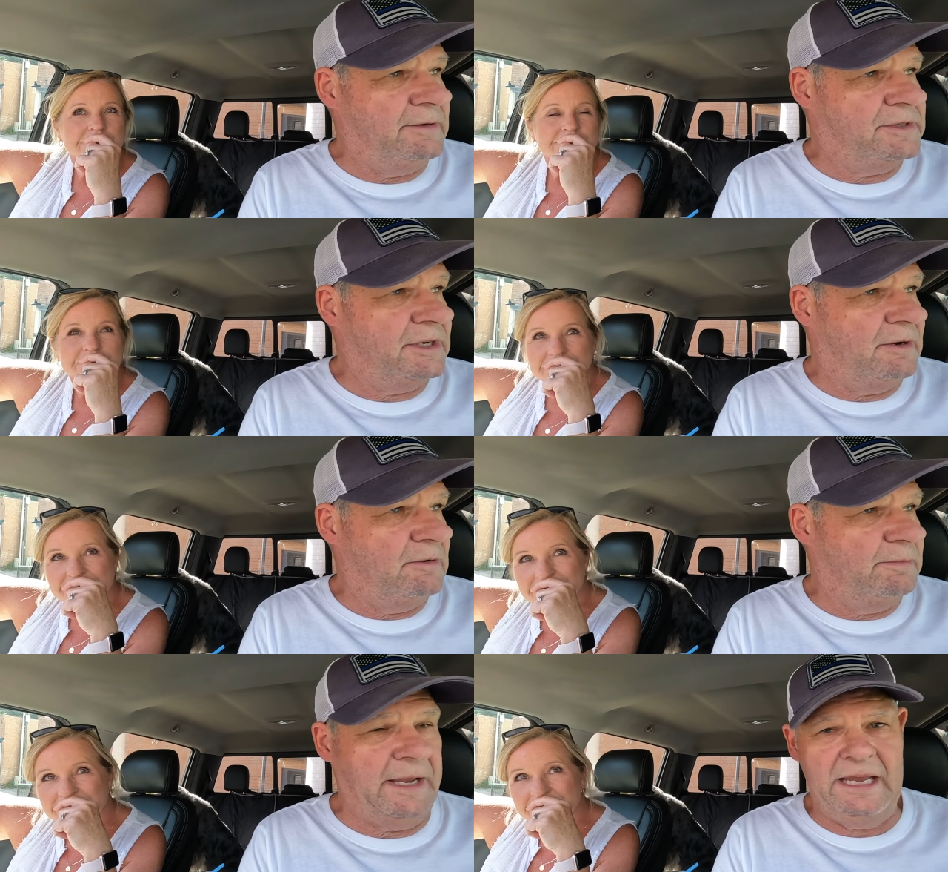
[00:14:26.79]

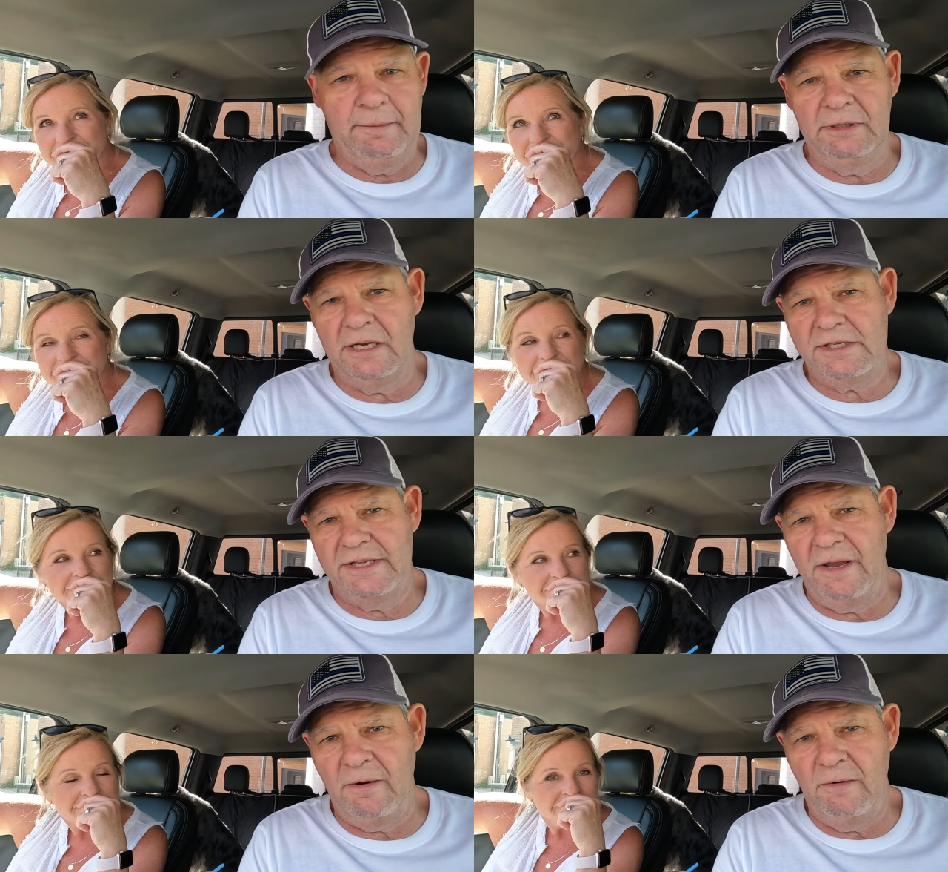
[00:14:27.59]
Speaker 1: So yeah, yeah, let us
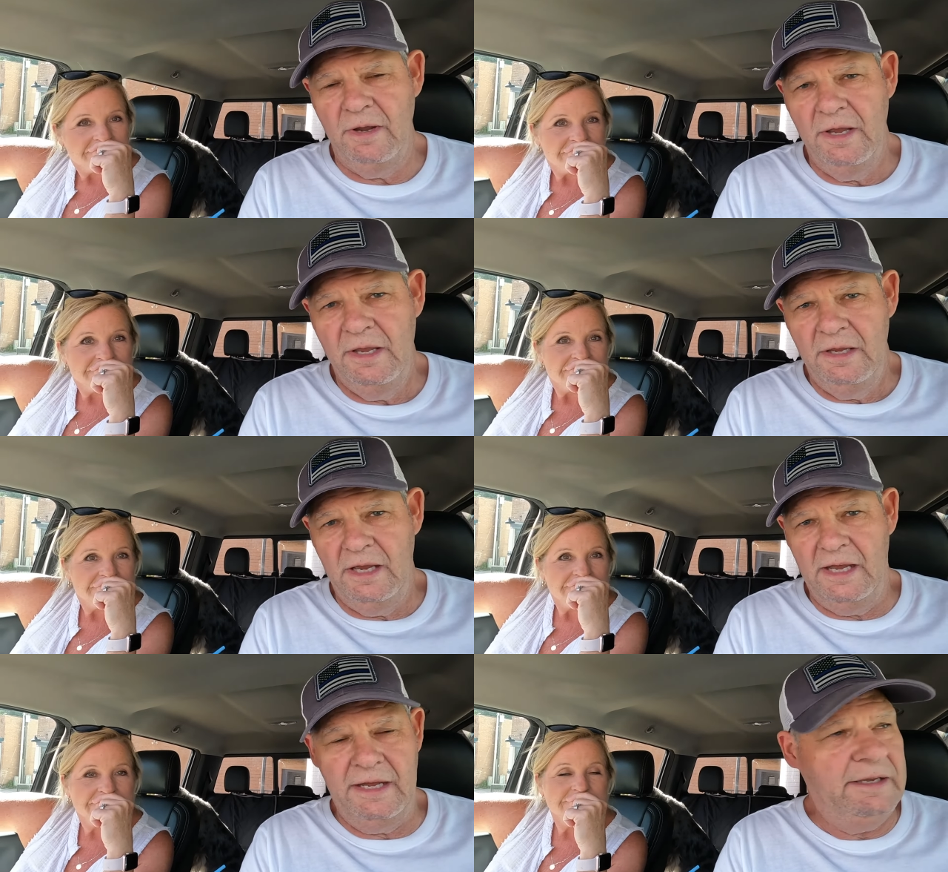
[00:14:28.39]
know
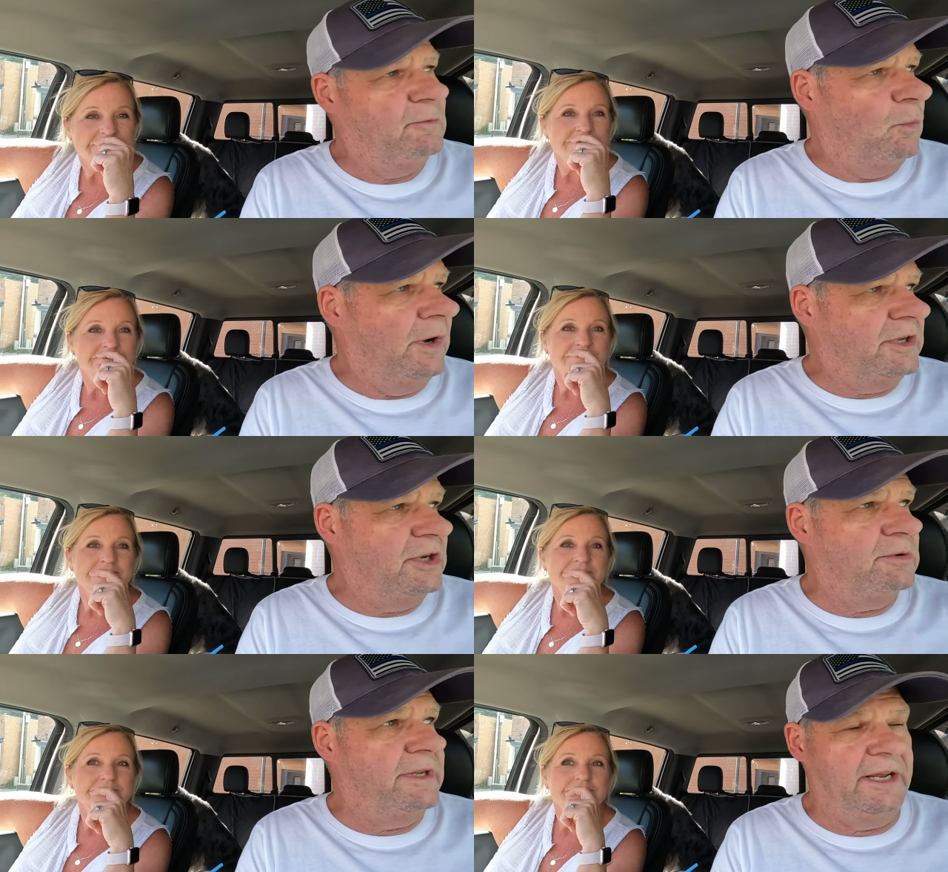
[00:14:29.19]
uh, what
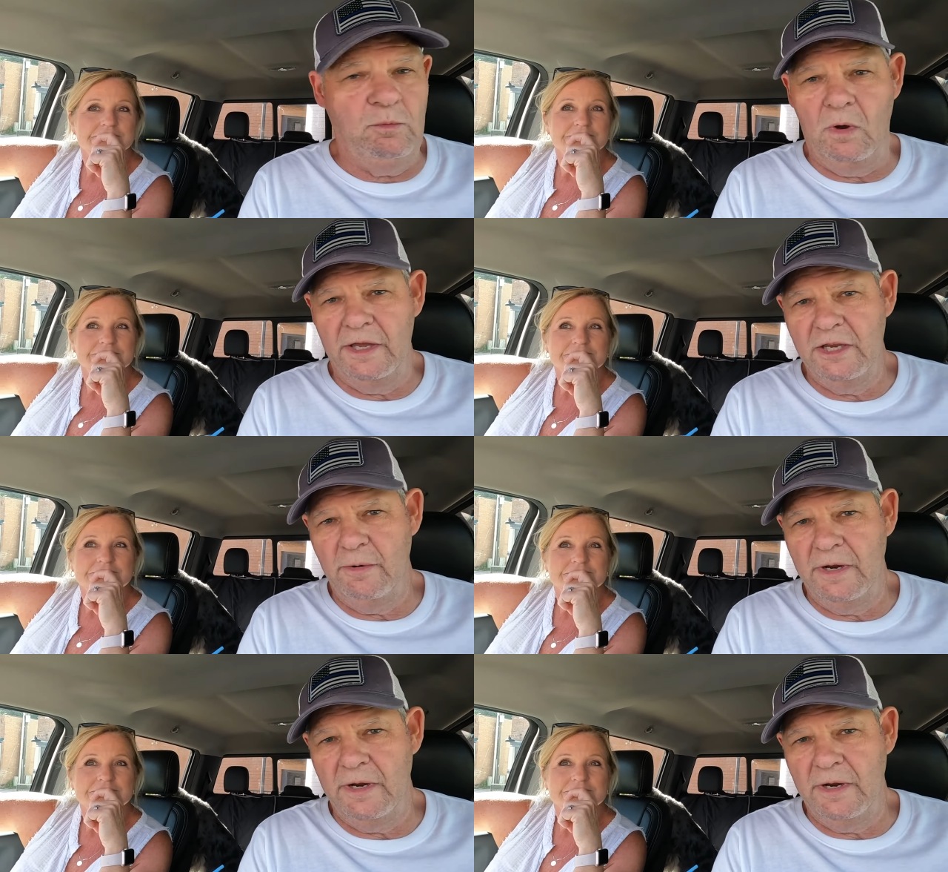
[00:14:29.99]
you did while you were